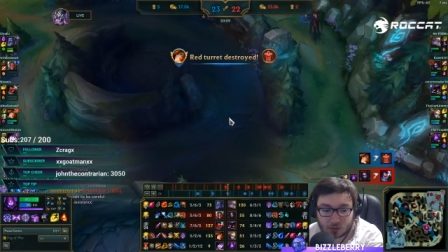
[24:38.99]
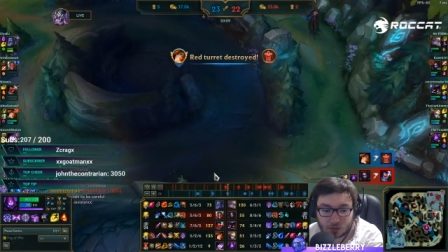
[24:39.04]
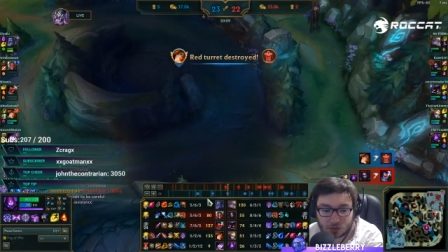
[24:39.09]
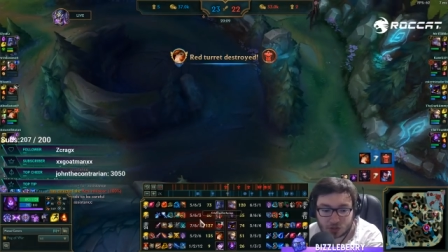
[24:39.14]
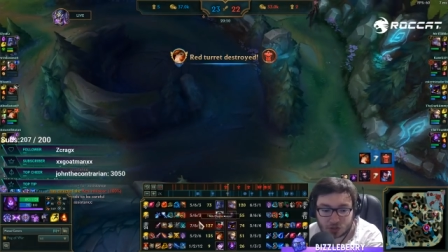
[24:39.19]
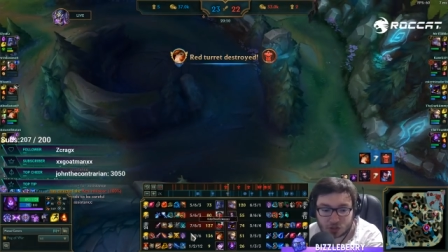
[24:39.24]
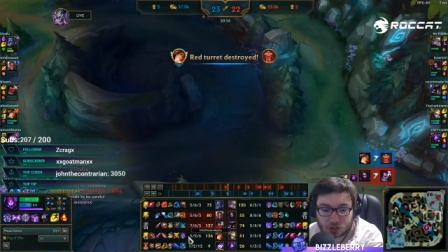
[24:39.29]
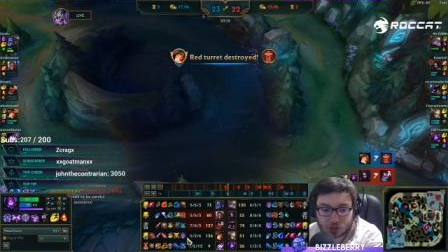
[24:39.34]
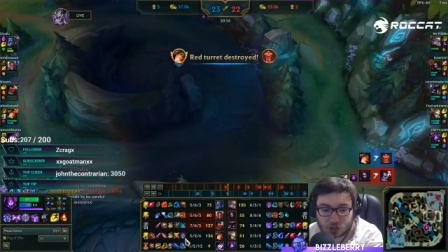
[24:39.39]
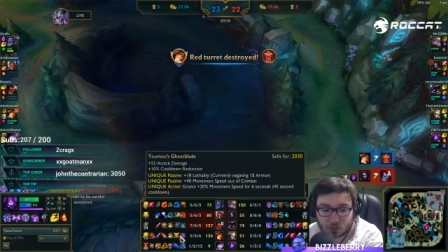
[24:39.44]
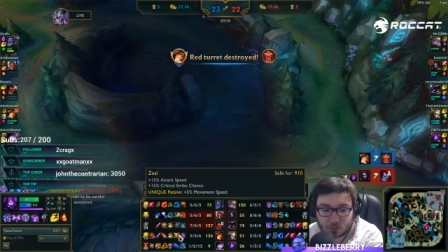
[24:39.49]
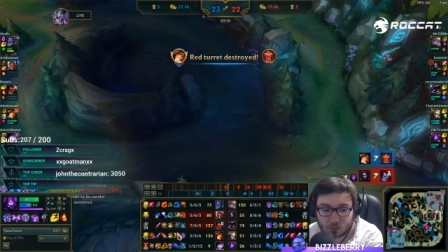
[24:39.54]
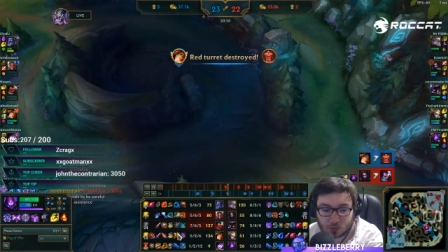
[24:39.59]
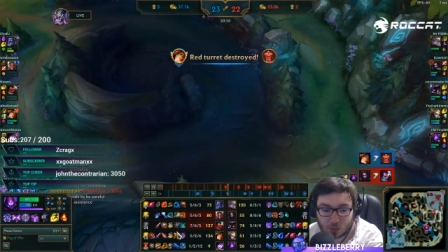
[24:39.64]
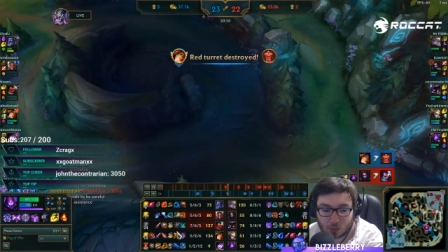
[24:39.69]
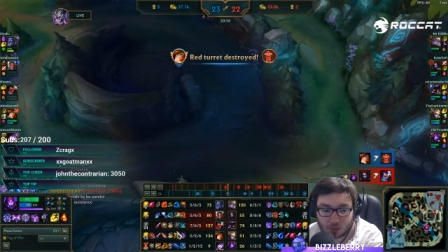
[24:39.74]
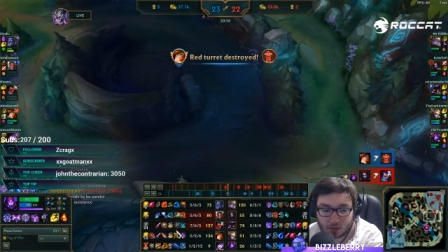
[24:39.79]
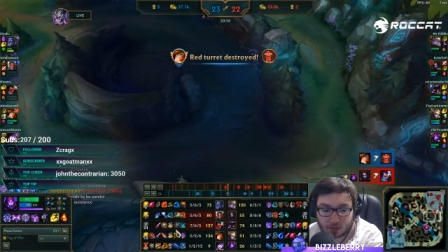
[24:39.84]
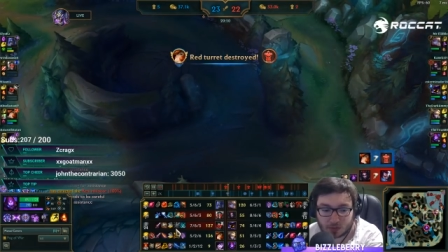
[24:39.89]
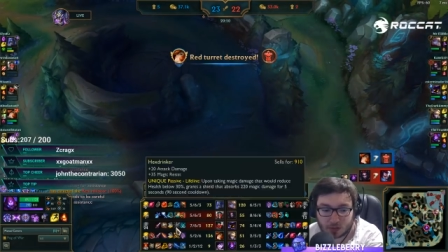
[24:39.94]
which he should have
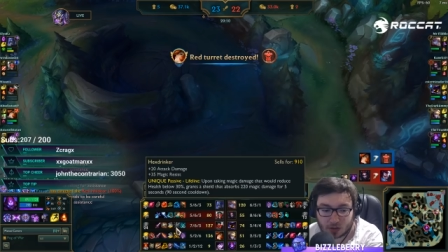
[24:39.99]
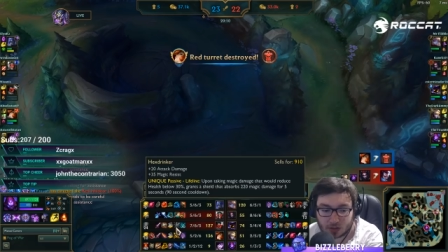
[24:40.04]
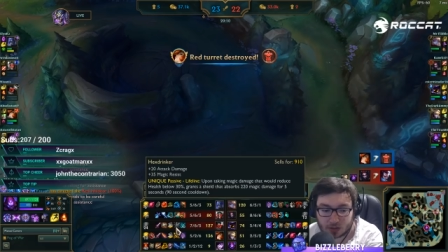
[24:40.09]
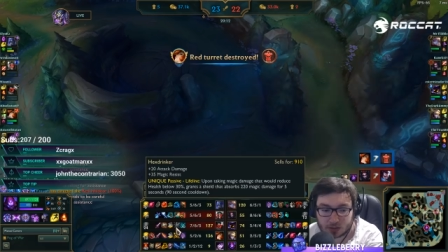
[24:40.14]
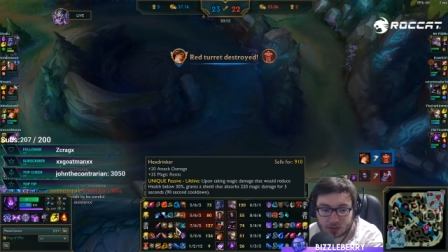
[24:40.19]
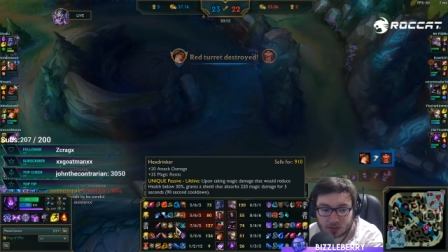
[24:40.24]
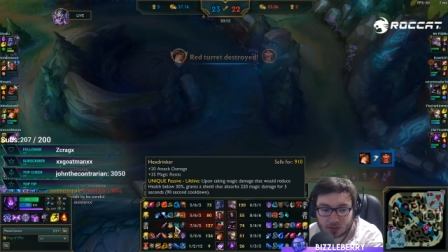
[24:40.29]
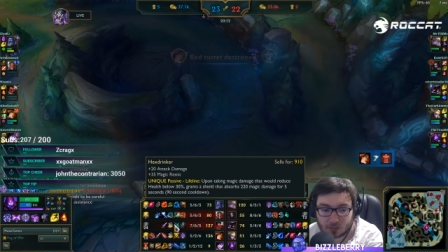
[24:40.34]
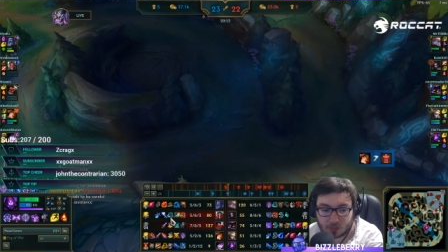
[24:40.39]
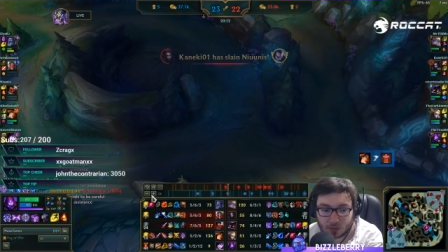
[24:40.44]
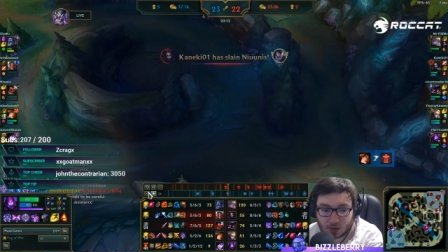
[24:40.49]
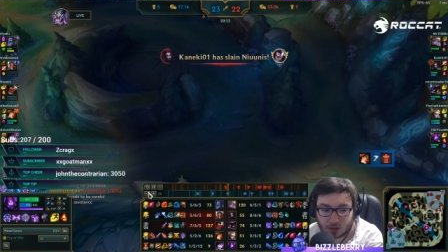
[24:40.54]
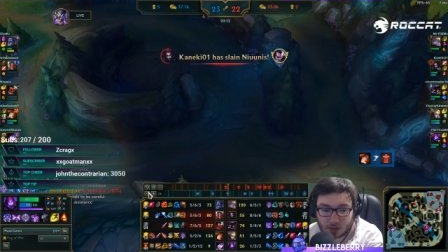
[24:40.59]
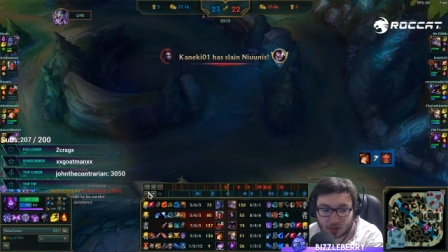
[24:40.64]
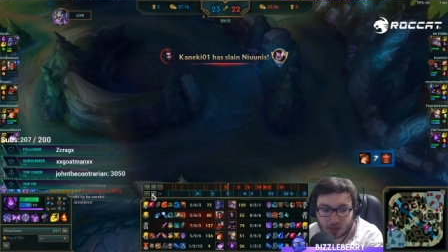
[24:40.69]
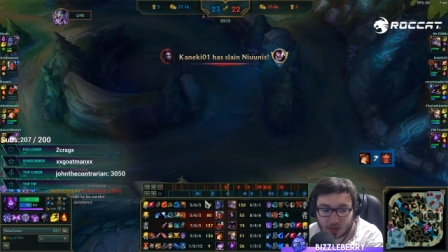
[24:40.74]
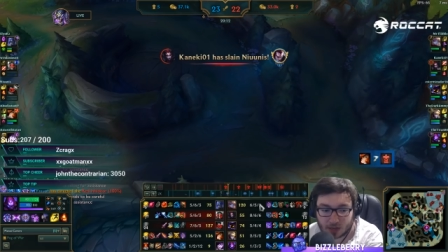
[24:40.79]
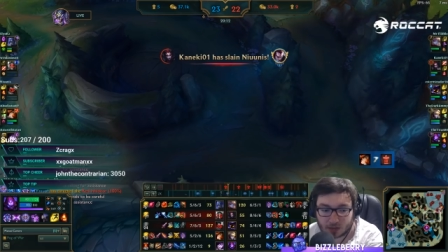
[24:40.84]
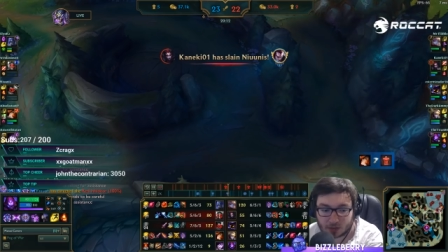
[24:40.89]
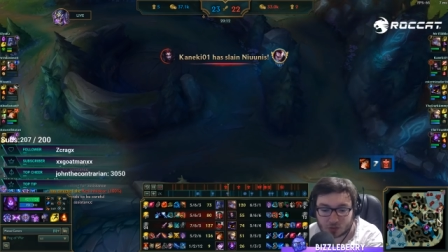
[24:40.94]
probably done instead of
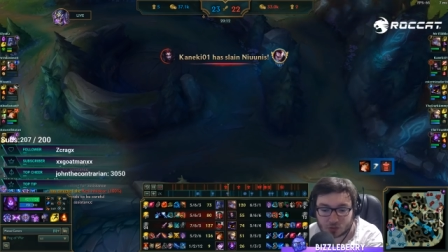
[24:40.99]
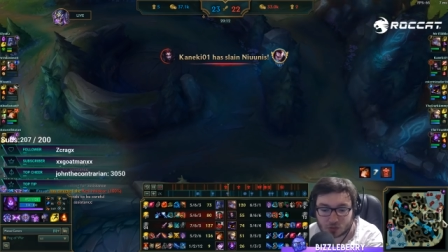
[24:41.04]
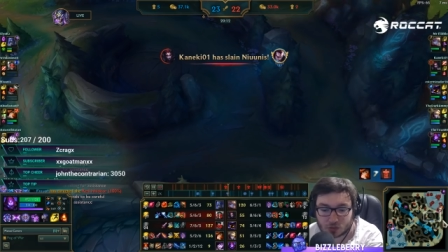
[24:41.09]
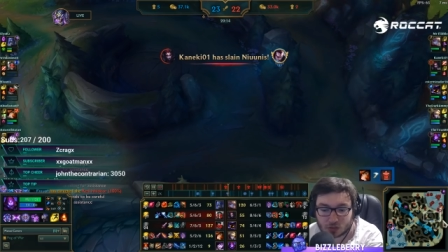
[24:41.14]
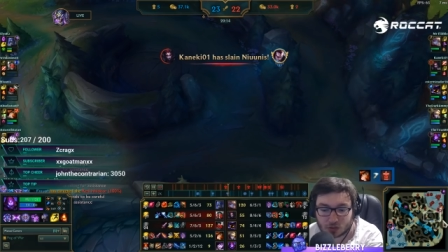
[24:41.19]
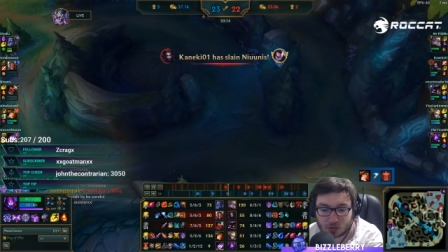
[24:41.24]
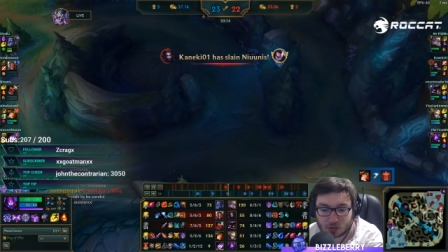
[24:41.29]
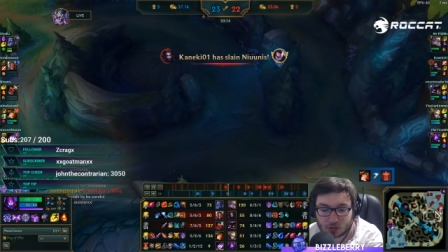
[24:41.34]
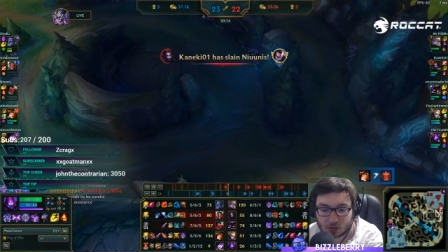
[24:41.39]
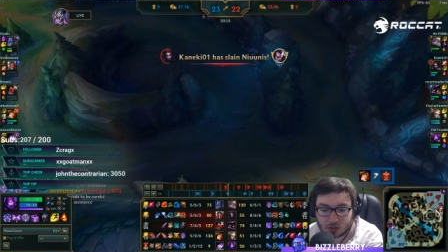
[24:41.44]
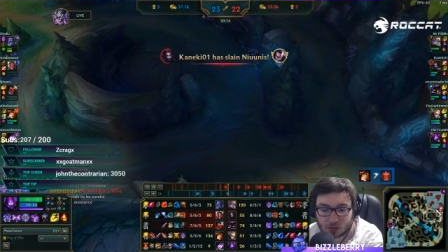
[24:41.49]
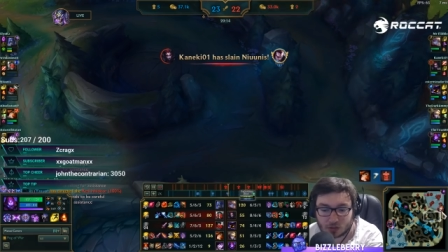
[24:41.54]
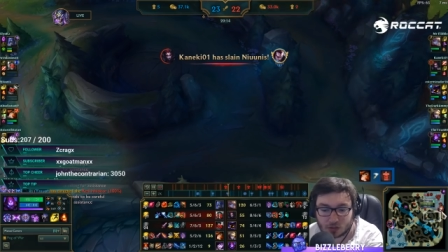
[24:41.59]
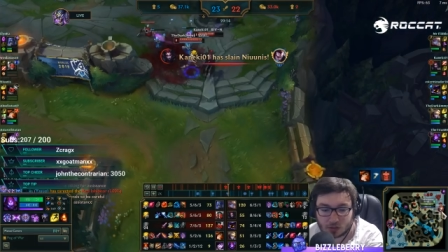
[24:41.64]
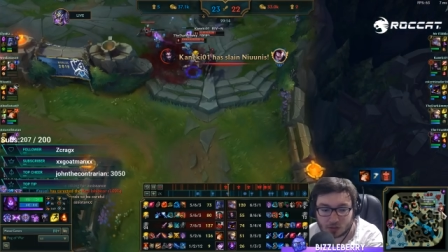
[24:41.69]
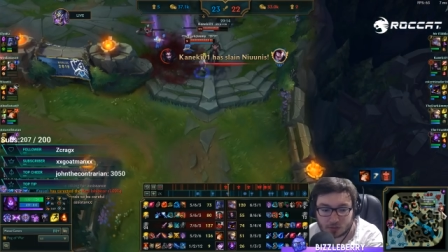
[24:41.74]
buying a Hex Drinker,